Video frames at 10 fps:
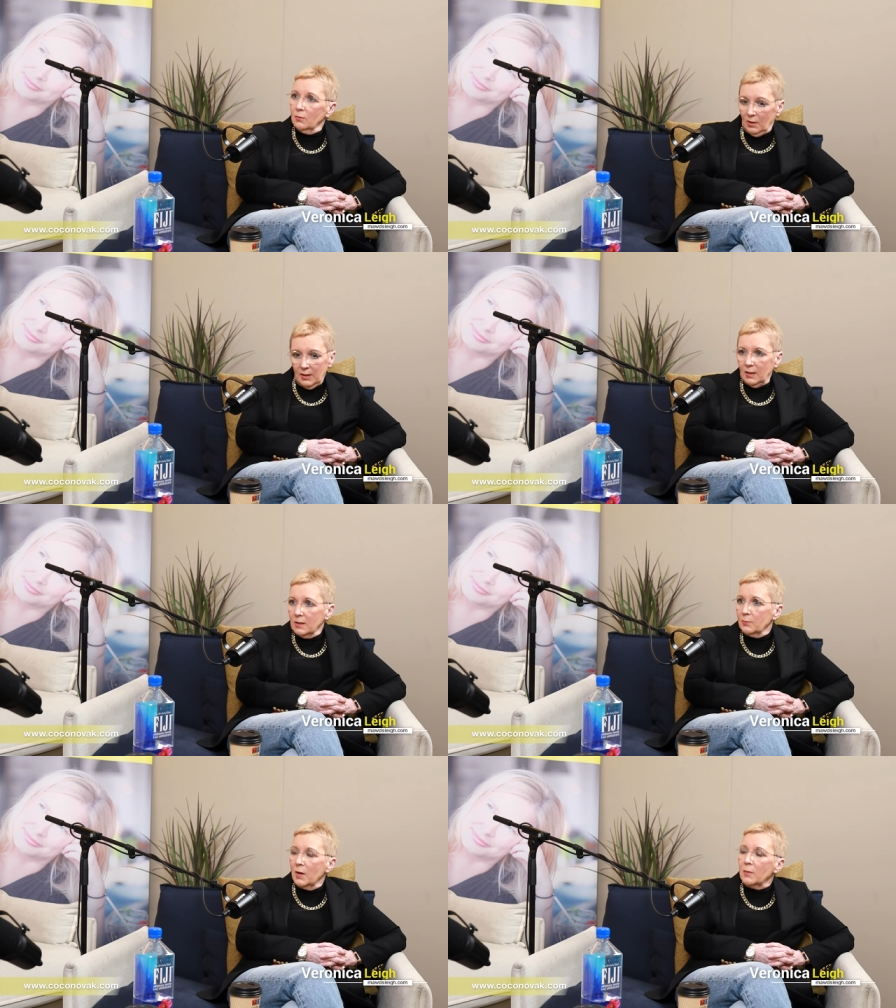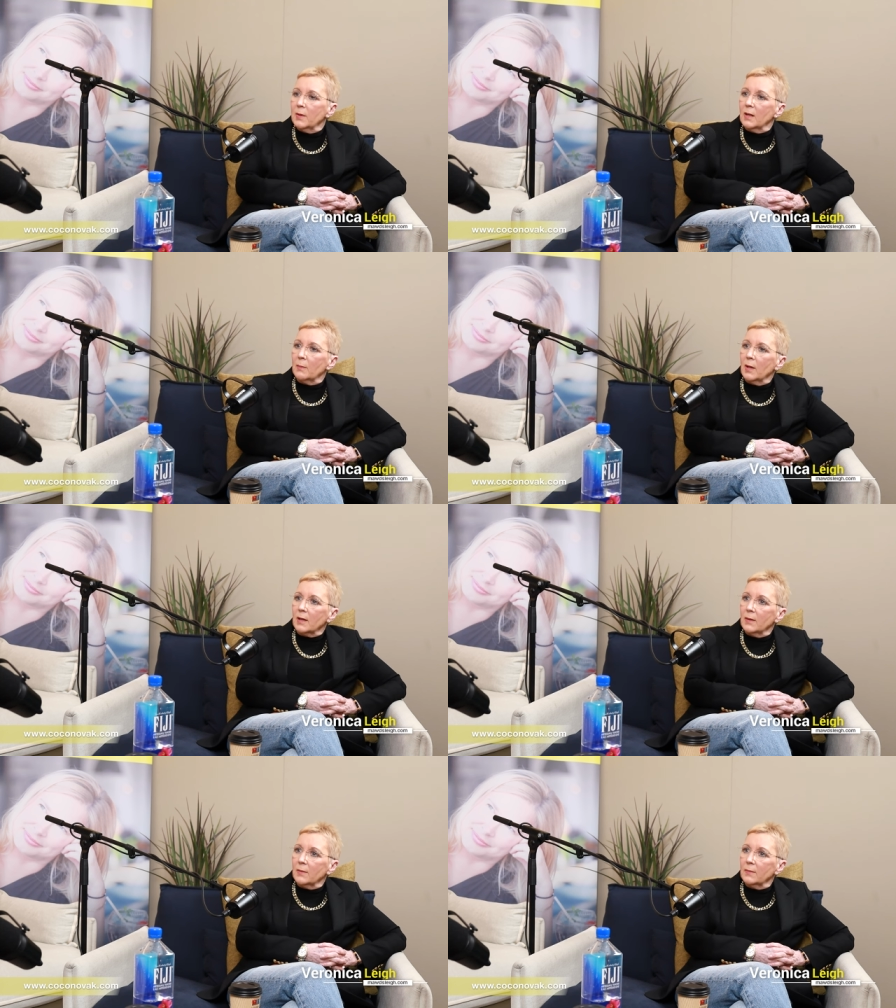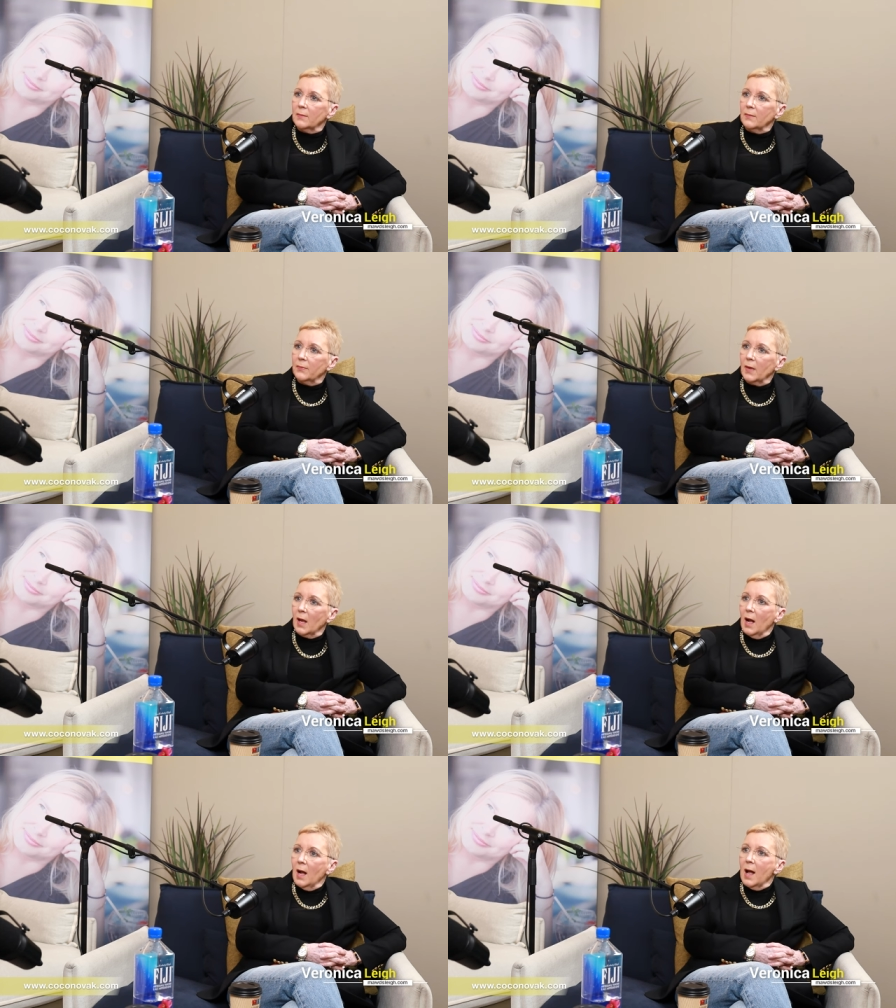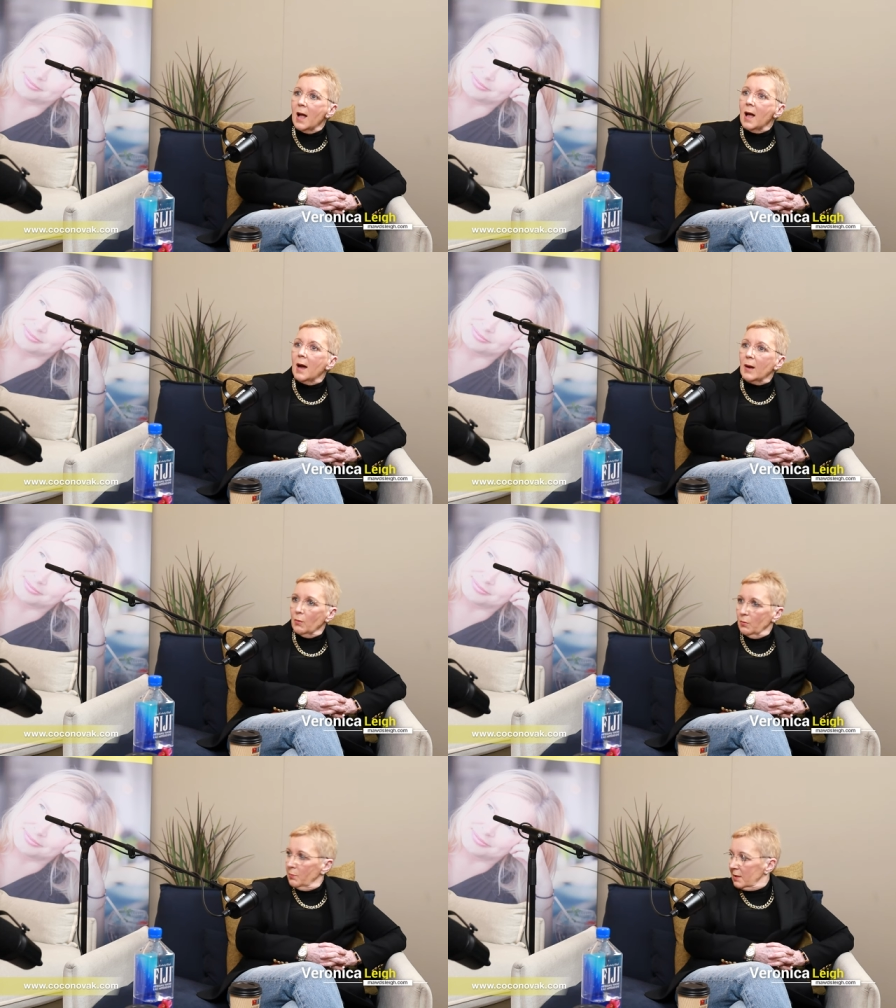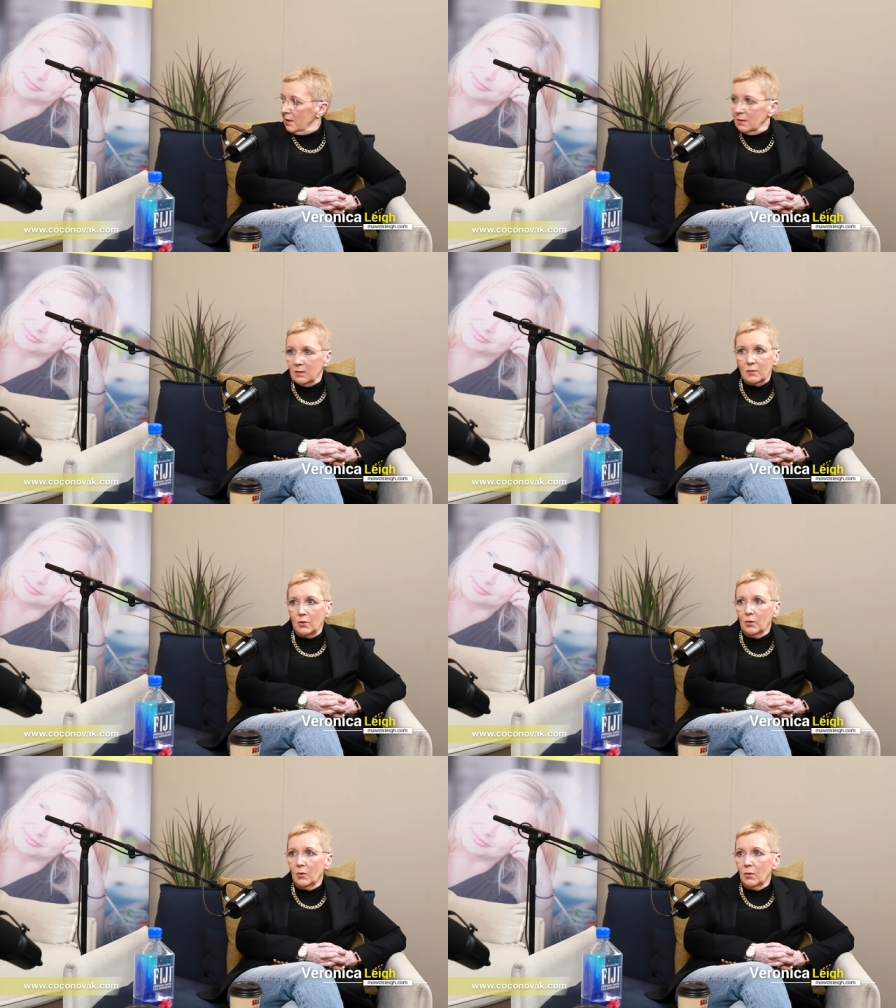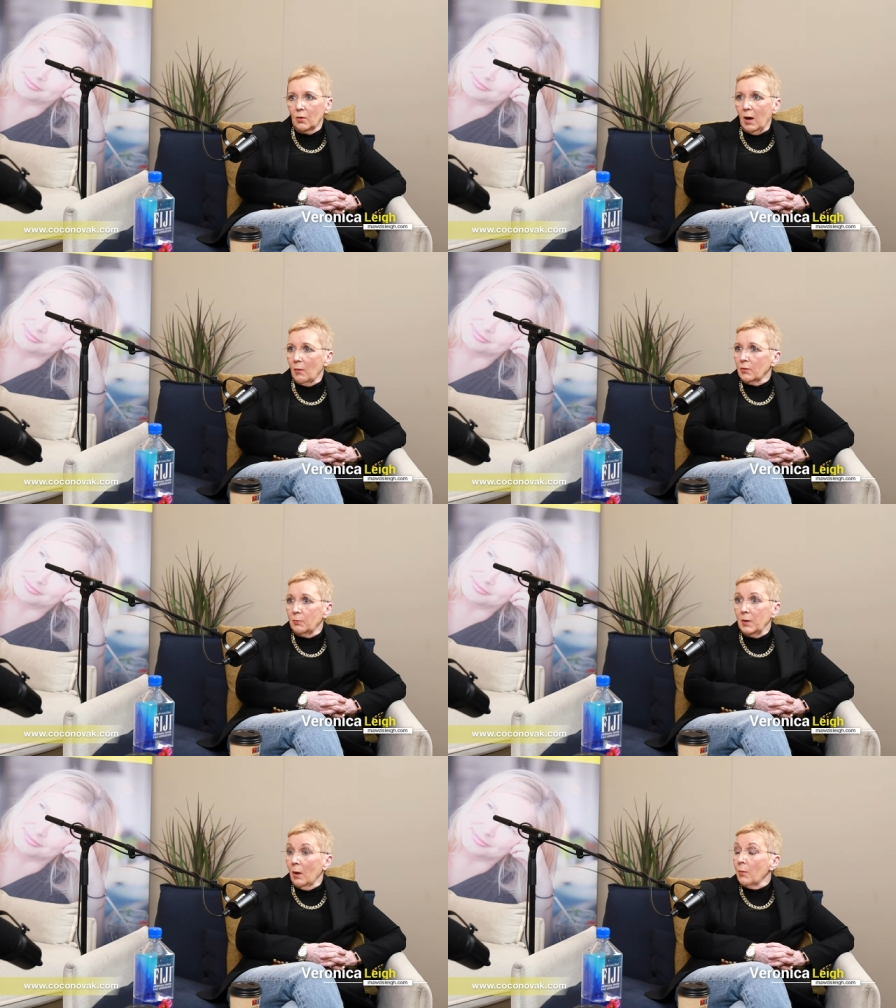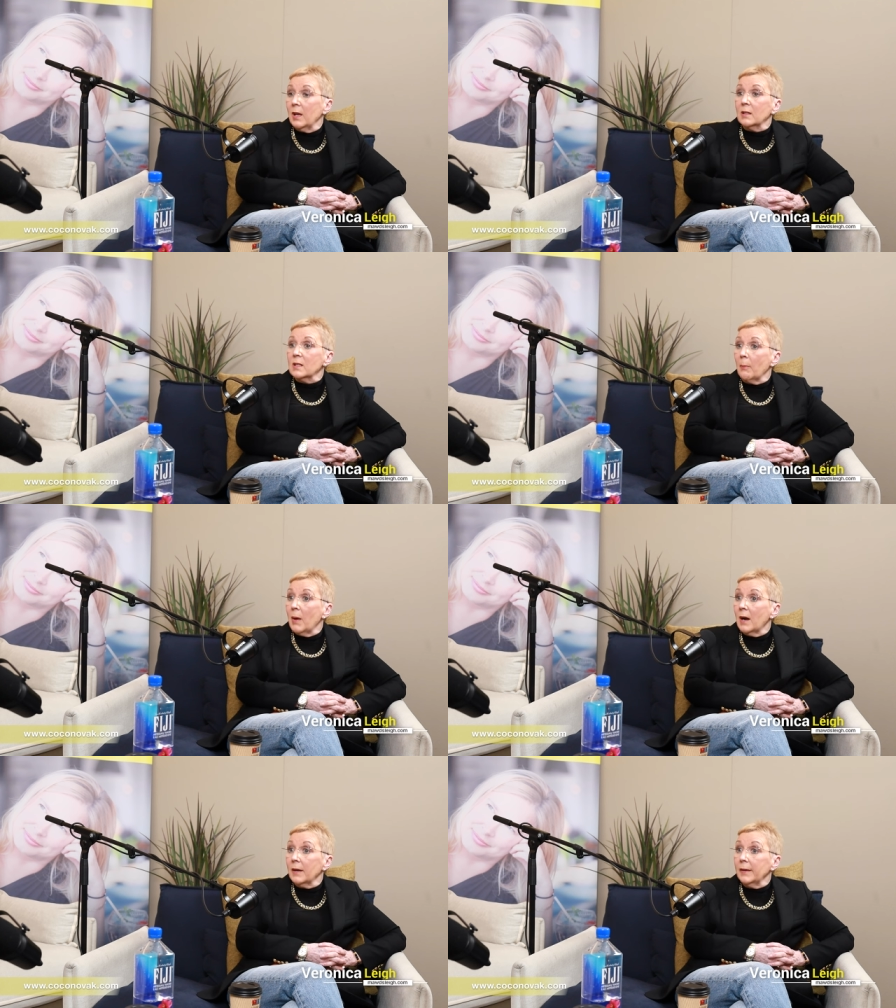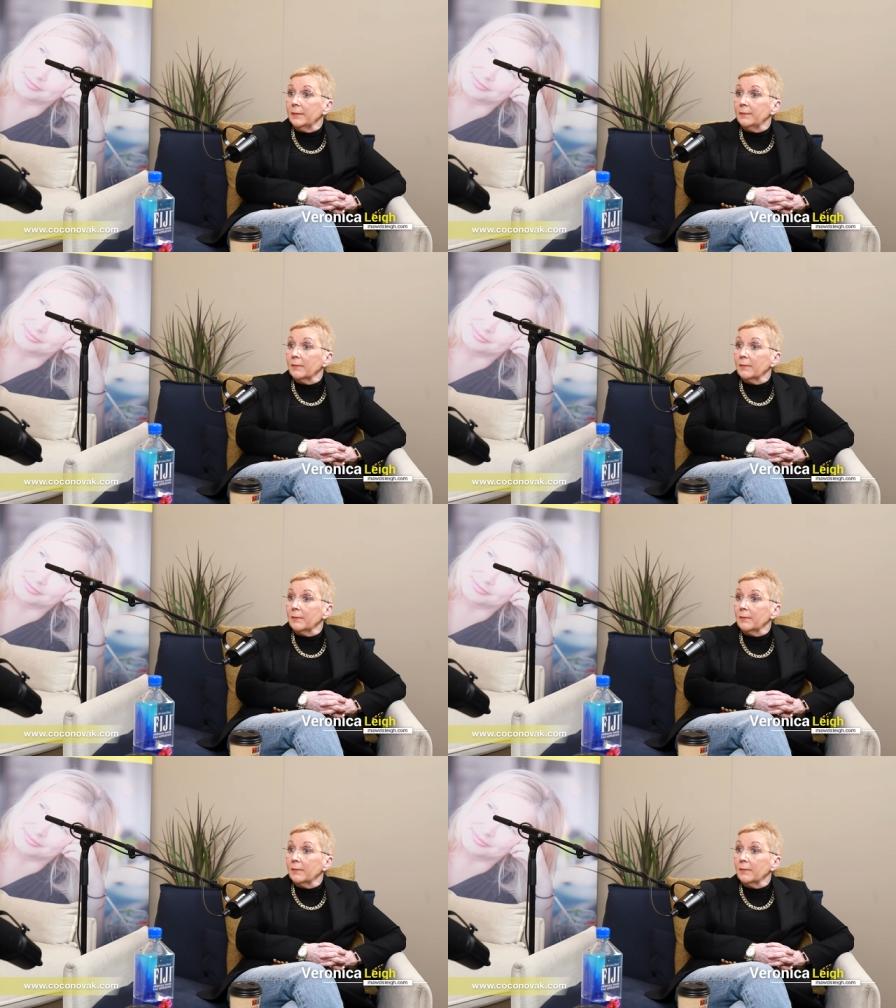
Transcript: like this, but I'd be in a blackout. Wow. And I would be sitting, you know, I would be away to a party.